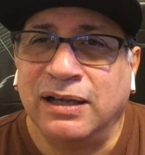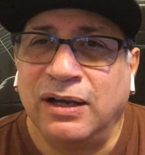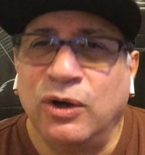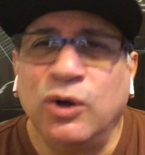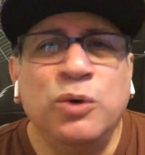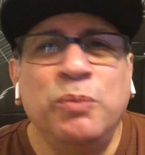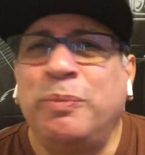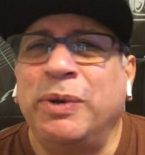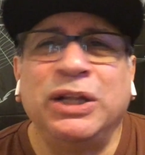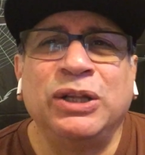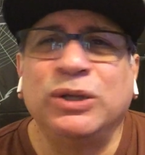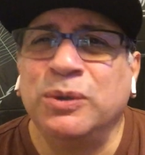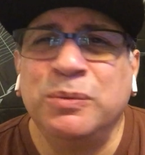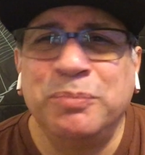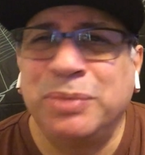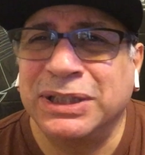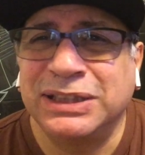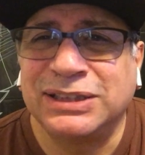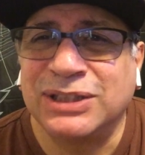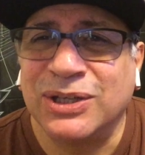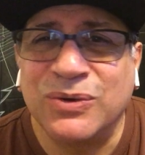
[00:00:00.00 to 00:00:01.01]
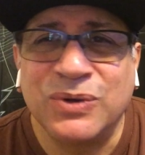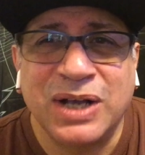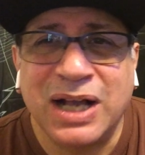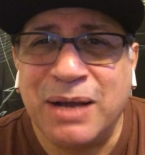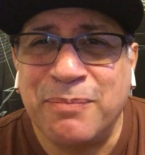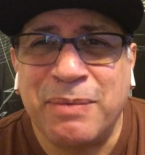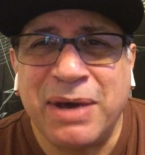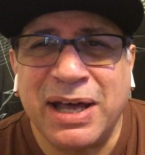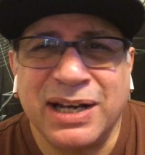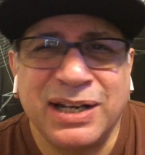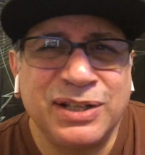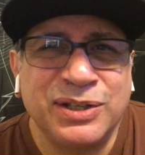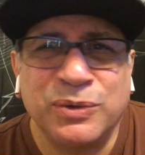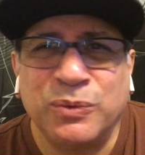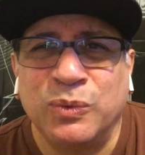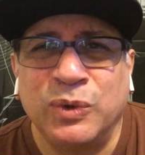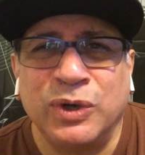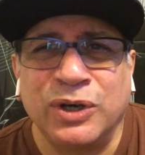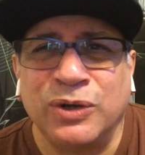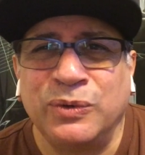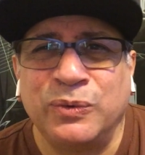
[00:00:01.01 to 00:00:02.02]
Oompa Loompas don't come out of the
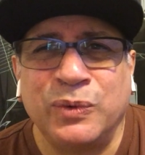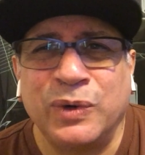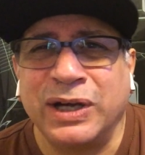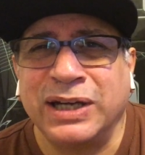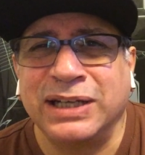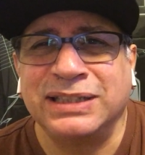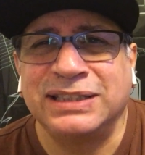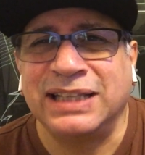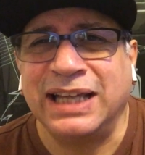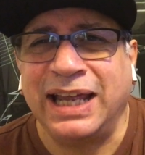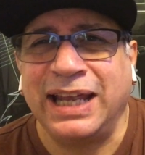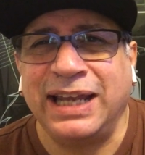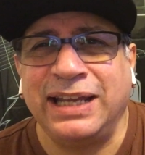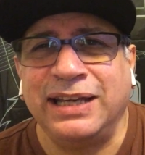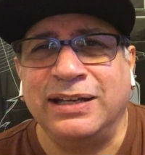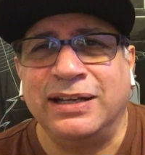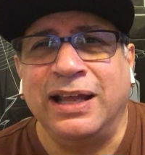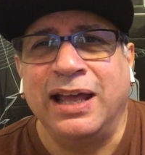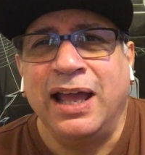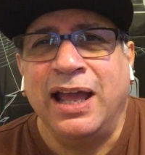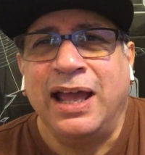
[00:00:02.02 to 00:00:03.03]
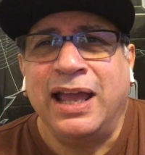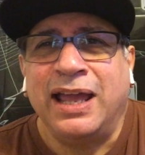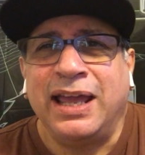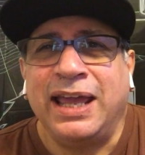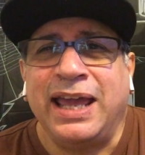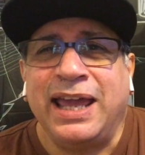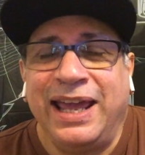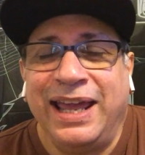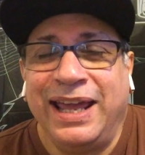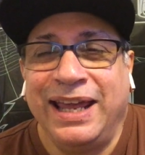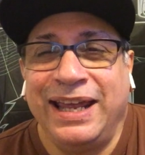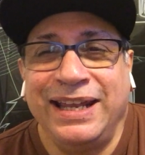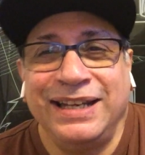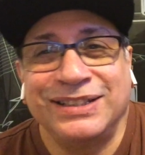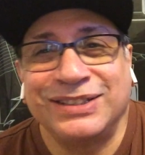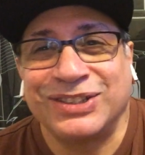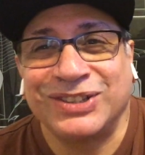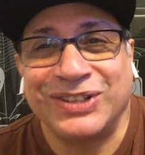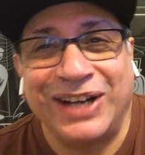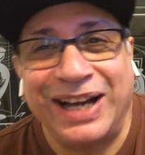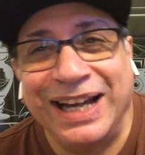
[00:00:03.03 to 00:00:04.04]
woodwork saying
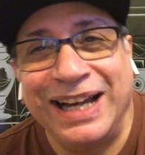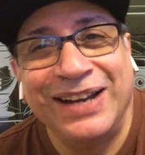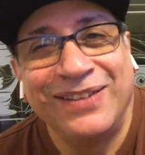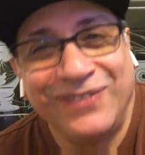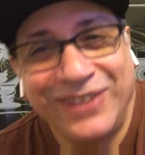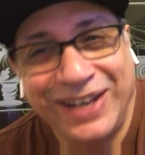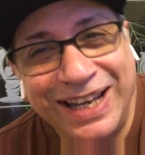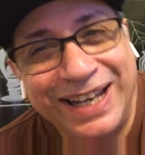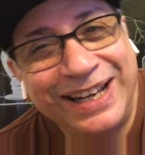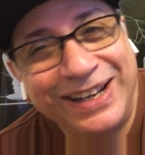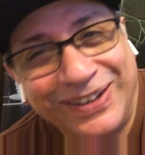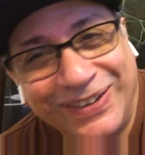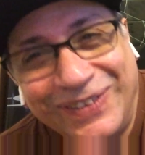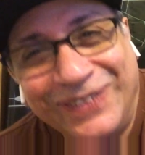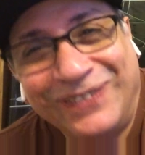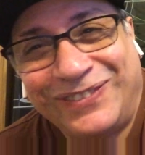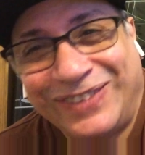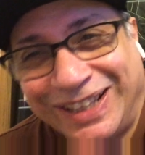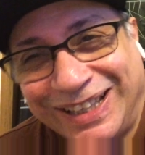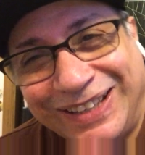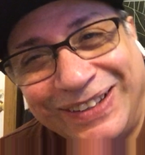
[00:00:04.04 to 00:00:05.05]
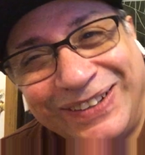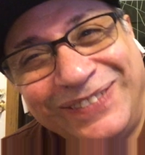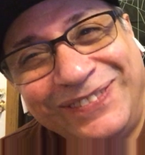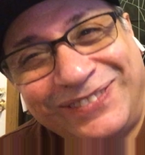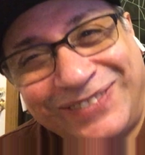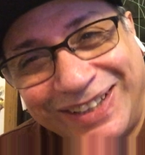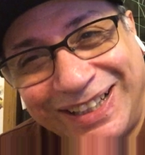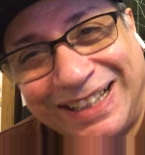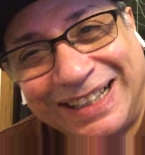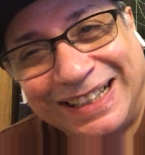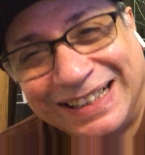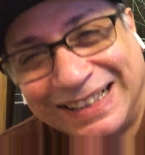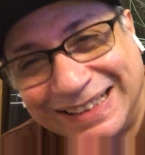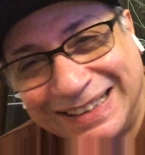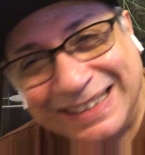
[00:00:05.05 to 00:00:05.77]
he's trying to be an Oompa Loompa.